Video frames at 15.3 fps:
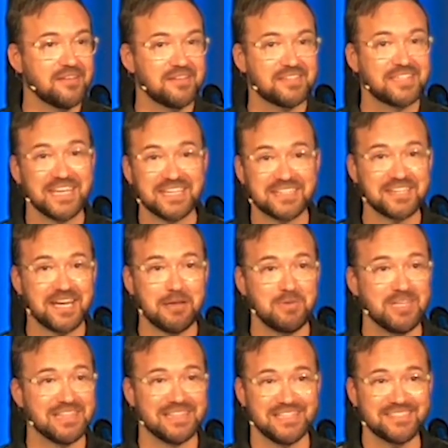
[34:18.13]
take time
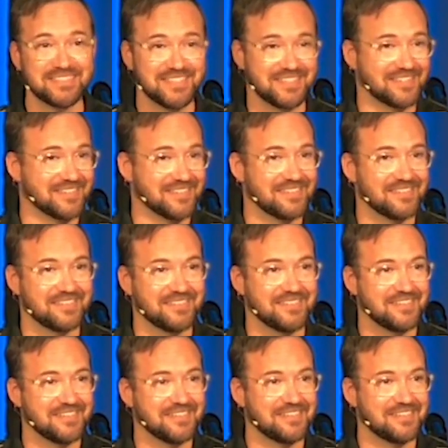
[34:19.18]
and listen
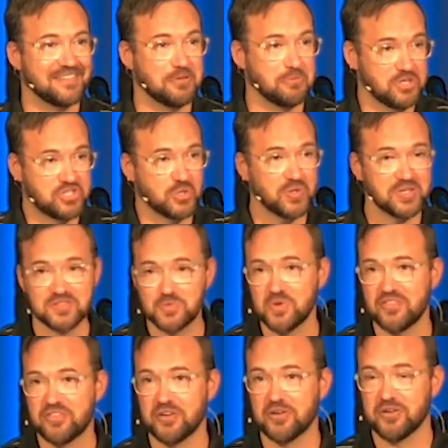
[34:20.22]
and rejoice
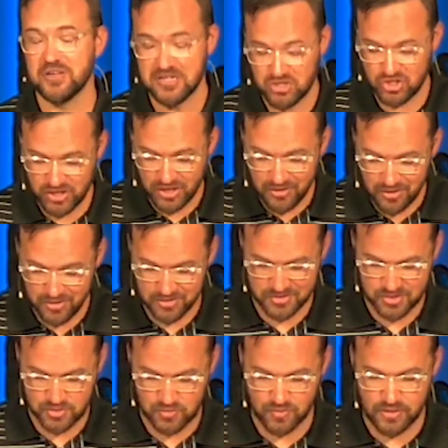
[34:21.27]
with her and share her
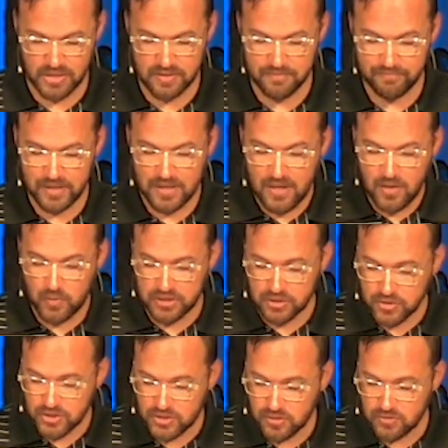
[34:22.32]
story. When your
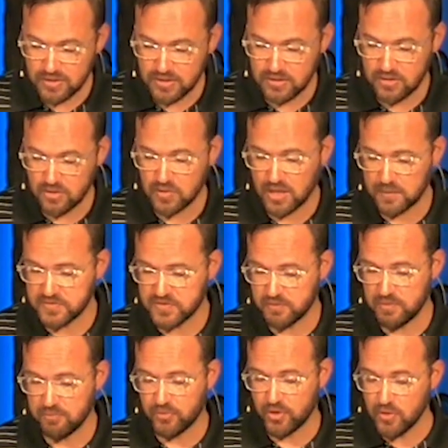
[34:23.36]
student who comes from
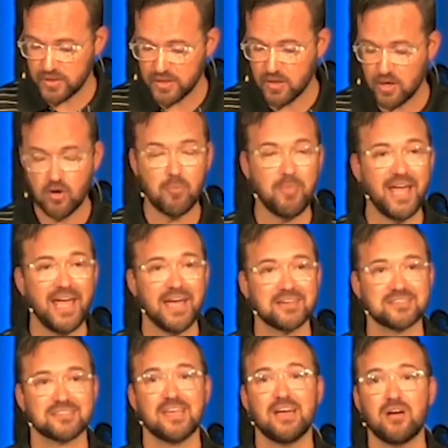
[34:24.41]
a broken home
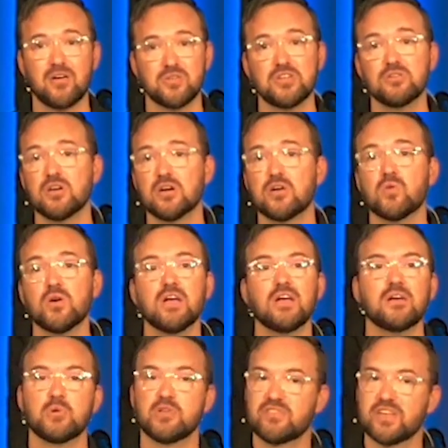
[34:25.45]
acts out, you know,
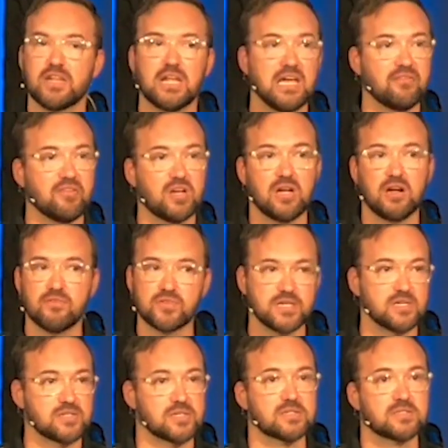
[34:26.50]
we've got to have a
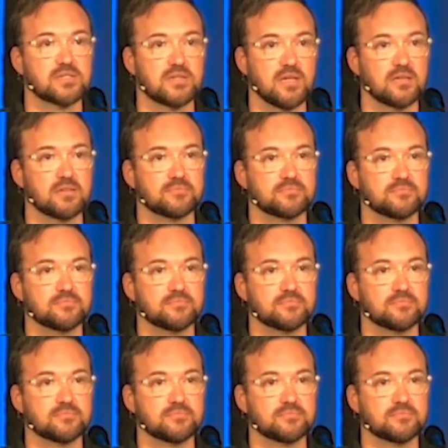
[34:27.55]
conversation today.